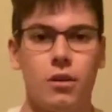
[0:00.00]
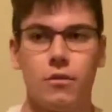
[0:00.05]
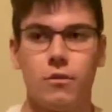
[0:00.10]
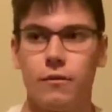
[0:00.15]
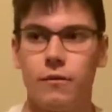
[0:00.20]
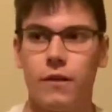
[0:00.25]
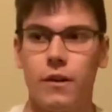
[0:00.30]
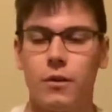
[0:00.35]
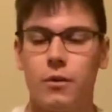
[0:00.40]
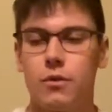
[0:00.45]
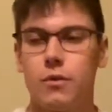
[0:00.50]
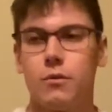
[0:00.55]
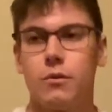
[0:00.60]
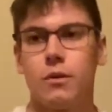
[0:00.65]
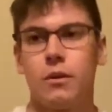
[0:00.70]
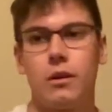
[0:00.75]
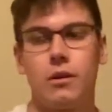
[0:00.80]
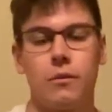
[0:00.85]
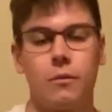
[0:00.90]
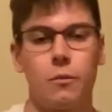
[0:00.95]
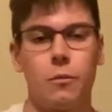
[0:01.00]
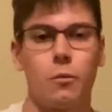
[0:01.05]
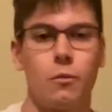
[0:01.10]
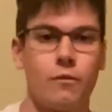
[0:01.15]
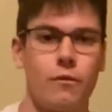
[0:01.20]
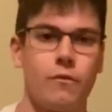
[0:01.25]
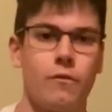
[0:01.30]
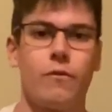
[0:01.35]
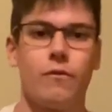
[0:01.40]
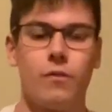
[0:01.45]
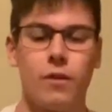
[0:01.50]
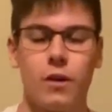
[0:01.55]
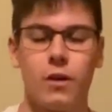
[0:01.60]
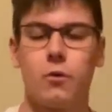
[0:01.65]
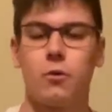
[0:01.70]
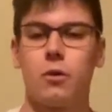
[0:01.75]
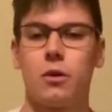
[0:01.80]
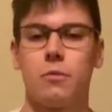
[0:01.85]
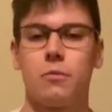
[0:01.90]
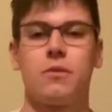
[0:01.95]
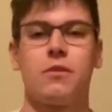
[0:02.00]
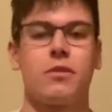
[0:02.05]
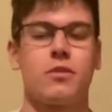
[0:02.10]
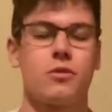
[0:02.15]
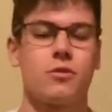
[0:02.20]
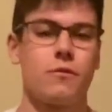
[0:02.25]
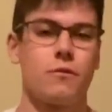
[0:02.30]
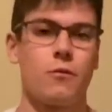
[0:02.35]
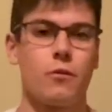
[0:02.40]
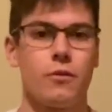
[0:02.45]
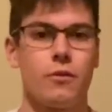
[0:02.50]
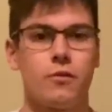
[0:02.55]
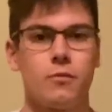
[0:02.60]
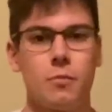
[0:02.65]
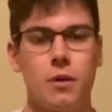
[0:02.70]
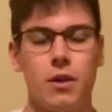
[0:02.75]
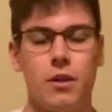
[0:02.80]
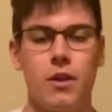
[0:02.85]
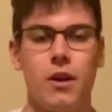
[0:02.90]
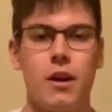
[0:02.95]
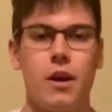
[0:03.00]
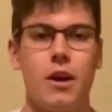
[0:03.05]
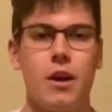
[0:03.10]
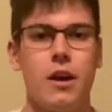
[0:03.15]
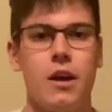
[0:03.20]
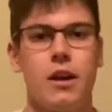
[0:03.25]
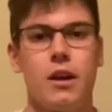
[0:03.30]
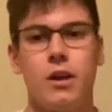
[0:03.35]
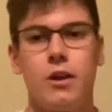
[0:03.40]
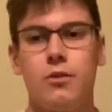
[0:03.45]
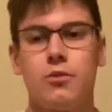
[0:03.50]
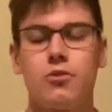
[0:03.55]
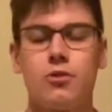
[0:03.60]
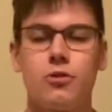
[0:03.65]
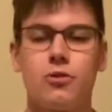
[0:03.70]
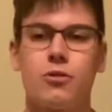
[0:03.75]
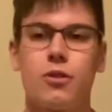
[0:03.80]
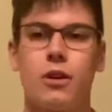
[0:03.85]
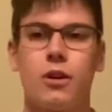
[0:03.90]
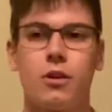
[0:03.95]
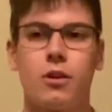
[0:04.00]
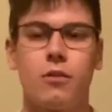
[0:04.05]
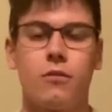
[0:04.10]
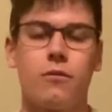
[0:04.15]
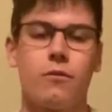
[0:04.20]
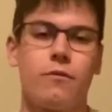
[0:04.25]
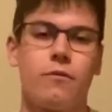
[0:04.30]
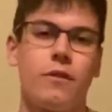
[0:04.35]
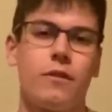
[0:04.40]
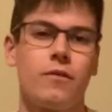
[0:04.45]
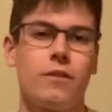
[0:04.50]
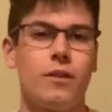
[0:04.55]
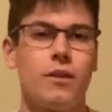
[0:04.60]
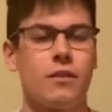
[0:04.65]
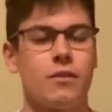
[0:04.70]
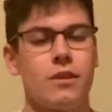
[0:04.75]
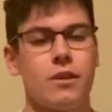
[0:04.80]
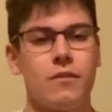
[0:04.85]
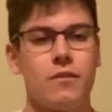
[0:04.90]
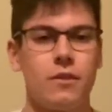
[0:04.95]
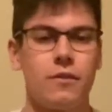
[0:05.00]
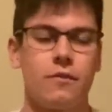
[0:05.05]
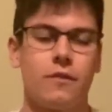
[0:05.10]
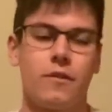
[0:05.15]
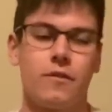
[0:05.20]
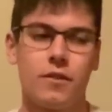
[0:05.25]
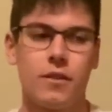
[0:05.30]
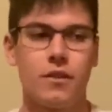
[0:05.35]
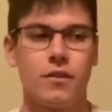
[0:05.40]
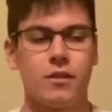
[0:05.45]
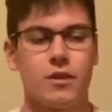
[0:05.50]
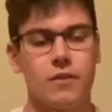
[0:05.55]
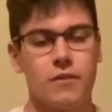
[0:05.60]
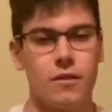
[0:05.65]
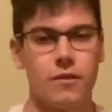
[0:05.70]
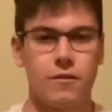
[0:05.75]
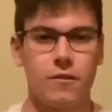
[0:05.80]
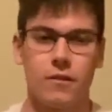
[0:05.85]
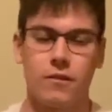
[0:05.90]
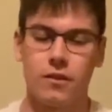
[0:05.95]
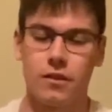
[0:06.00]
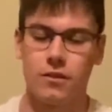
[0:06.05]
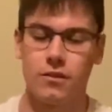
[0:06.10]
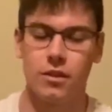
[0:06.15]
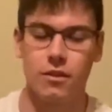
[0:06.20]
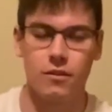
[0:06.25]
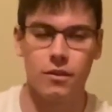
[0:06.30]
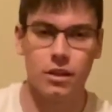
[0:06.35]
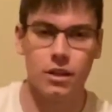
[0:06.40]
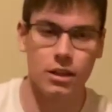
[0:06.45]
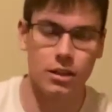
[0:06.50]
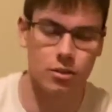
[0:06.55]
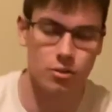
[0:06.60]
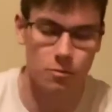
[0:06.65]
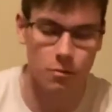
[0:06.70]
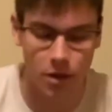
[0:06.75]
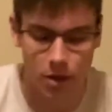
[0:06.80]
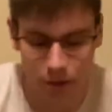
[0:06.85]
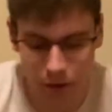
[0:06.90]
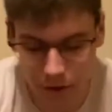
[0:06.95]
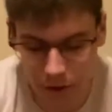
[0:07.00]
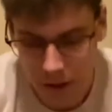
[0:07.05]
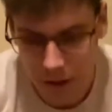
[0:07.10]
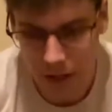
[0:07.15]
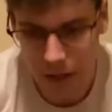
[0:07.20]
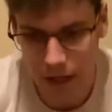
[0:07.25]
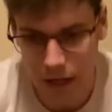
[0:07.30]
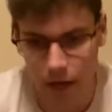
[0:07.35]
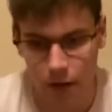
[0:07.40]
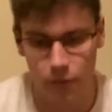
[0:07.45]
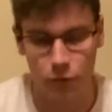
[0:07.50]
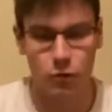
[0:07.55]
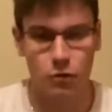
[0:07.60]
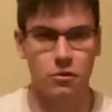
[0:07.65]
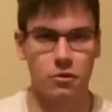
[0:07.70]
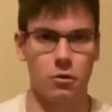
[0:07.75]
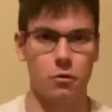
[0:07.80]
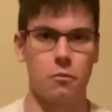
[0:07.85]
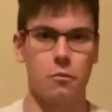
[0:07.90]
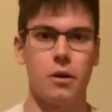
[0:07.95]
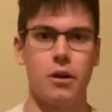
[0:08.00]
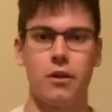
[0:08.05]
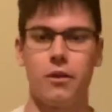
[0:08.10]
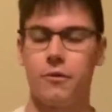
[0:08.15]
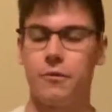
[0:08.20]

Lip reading: in a very well positioned for this month. And I usually try to go from 50 to 70, 50 to 70, 50 to 70 each month, every single month.